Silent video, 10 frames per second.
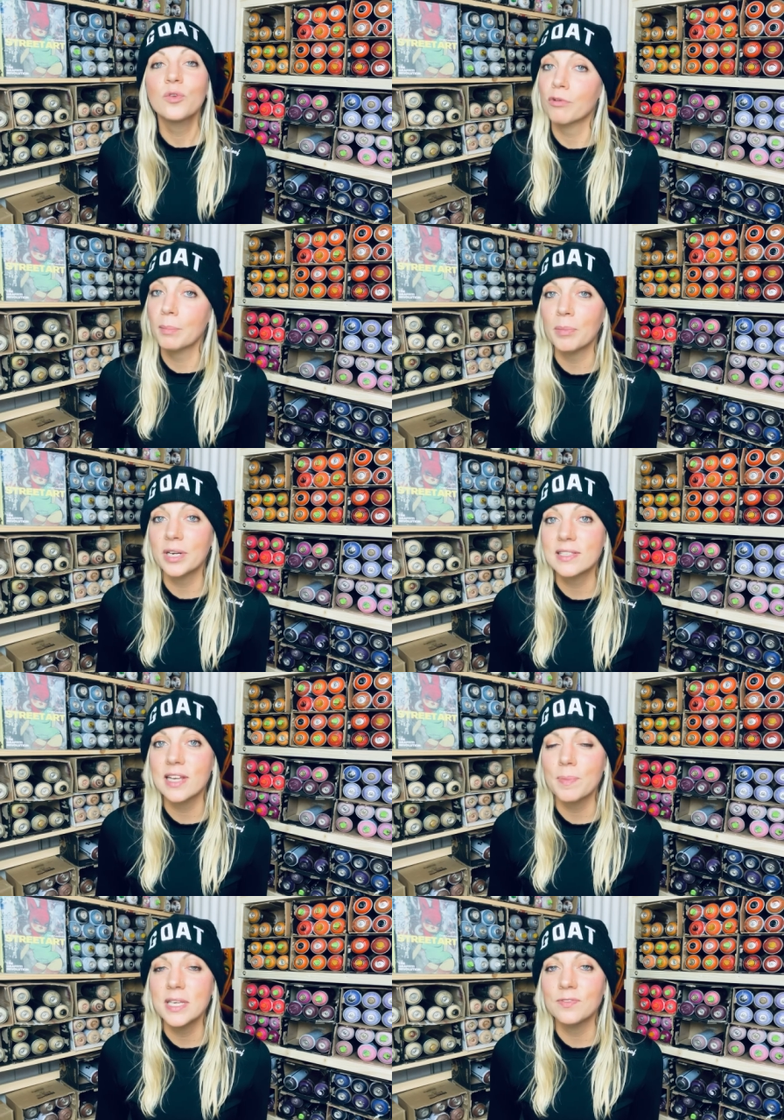Remember to
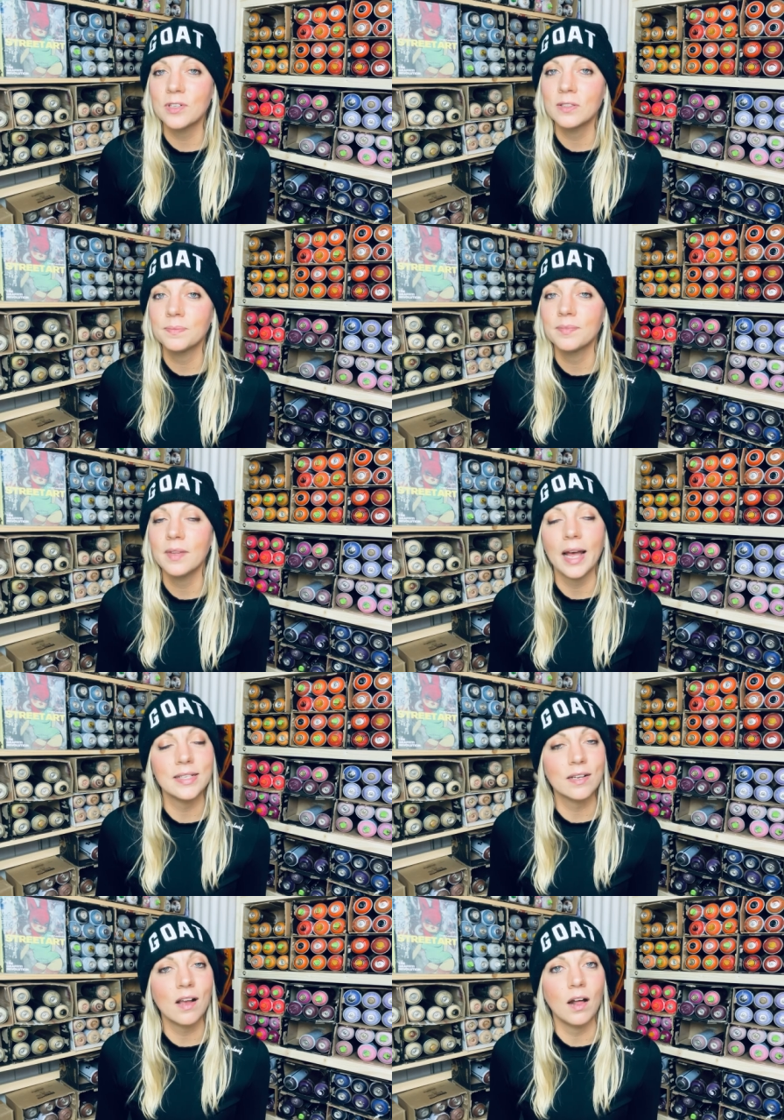stay peaceful,
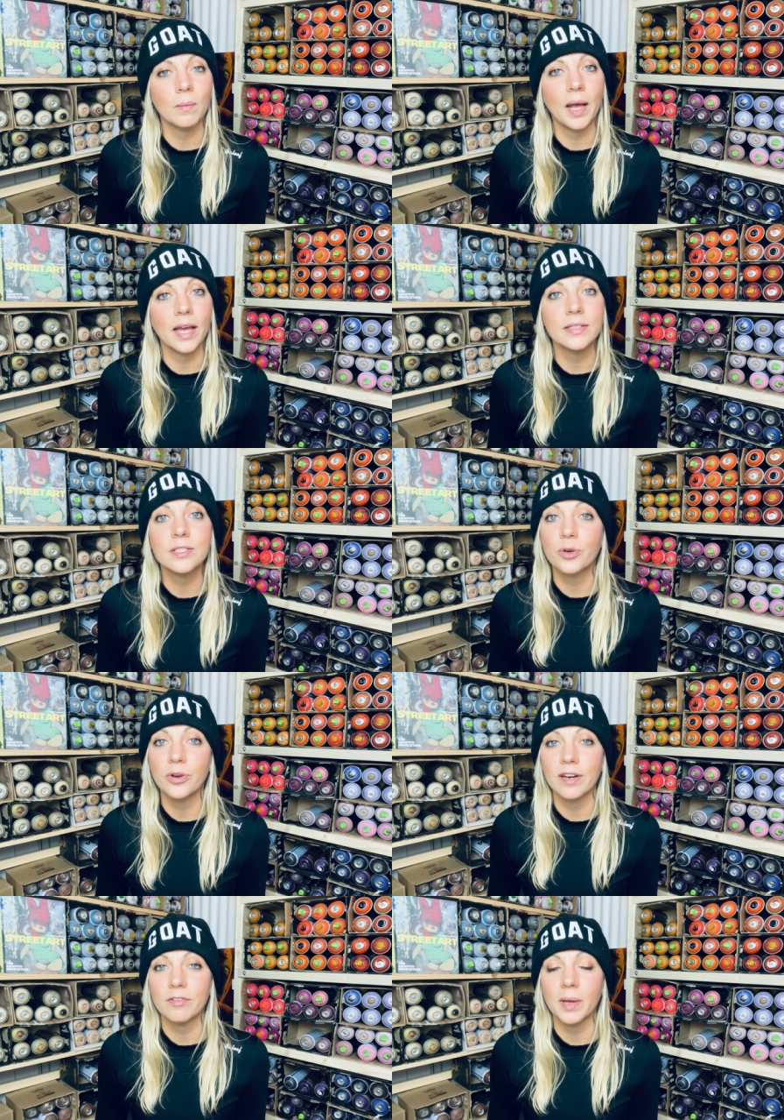as a calm mind is a
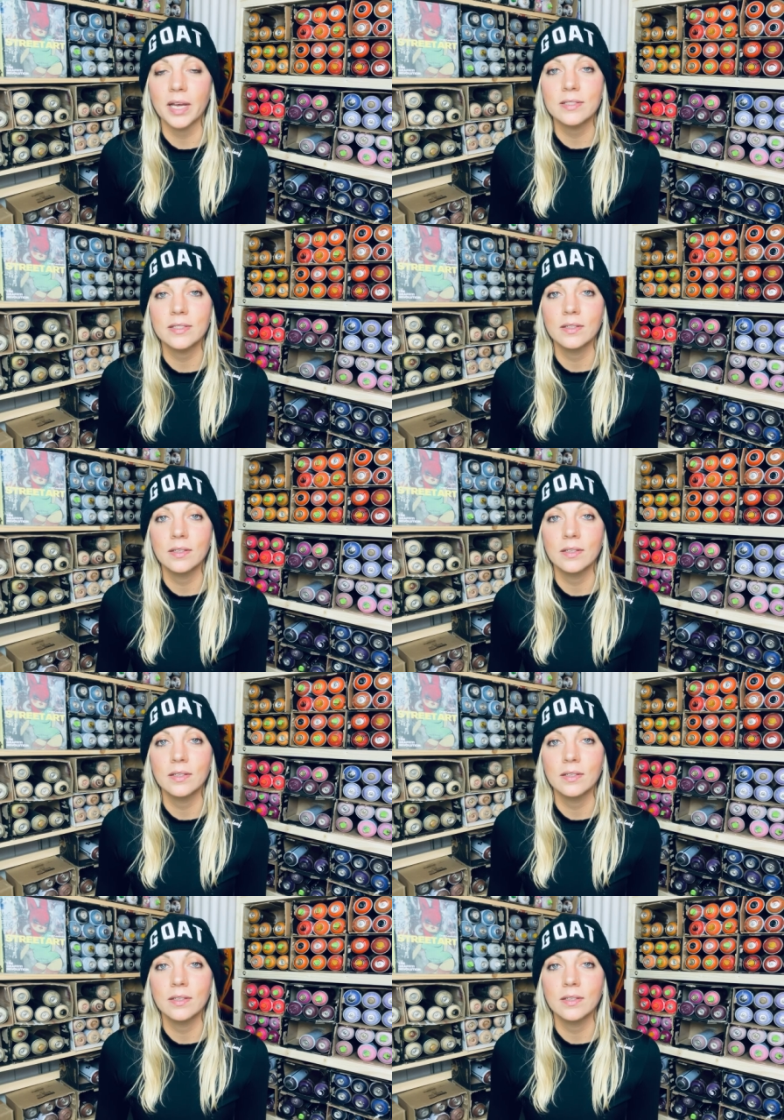creative mind.